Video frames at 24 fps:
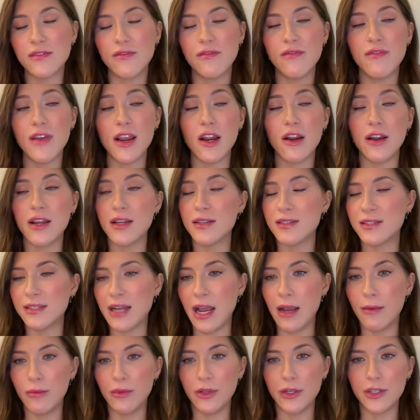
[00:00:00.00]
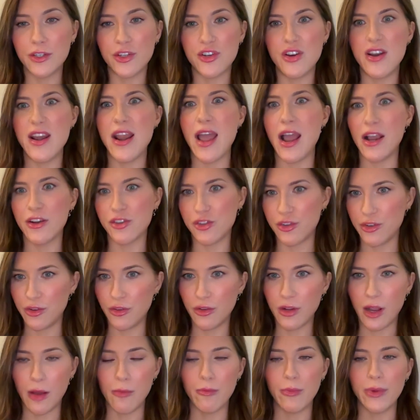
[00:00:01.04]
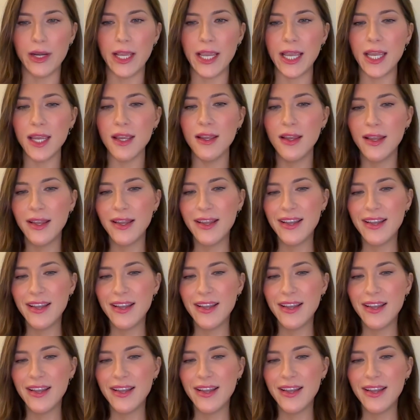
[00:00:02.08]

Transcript: very established national company.